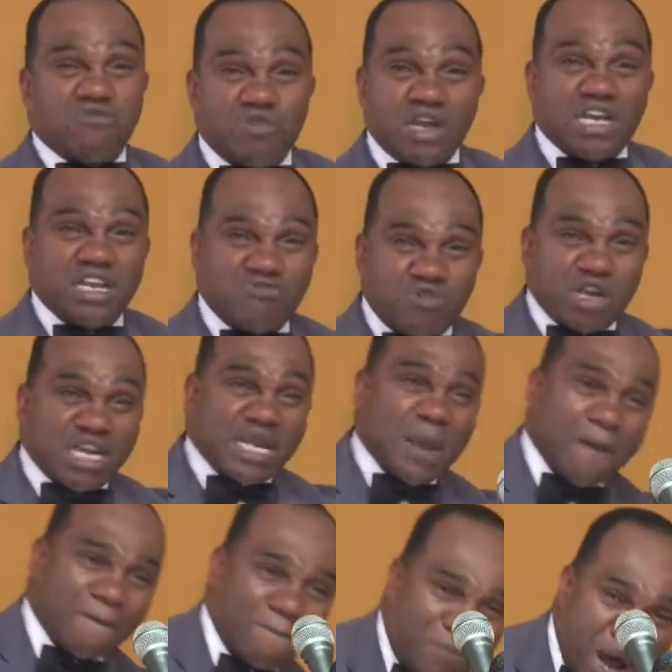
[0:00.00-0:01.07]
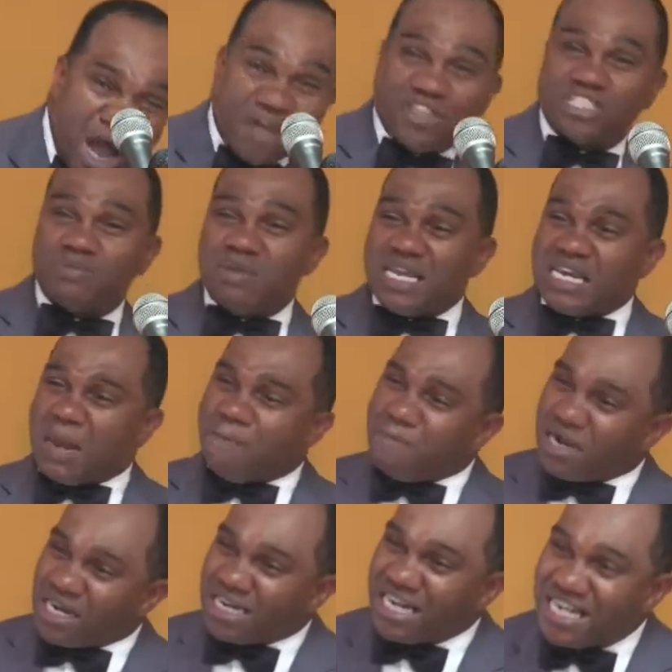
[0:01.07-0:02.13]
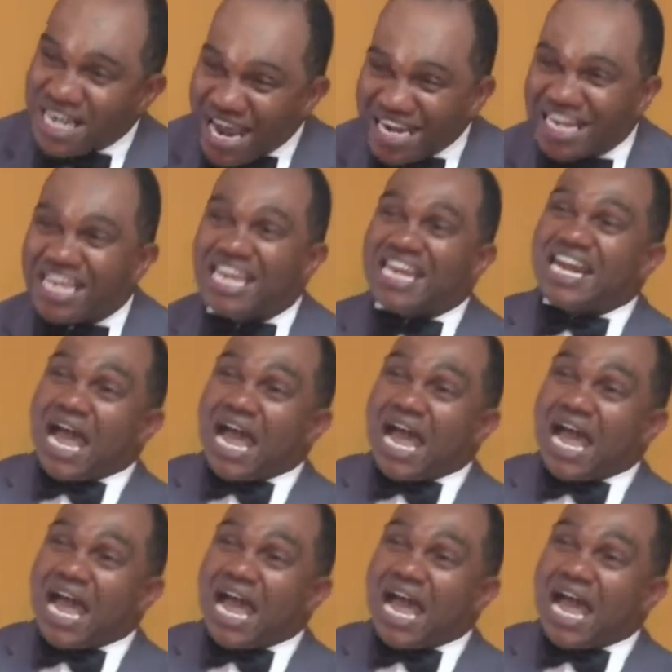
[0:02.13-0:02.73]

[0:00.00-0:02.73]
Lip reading: really, really bothers me in the middle of the night in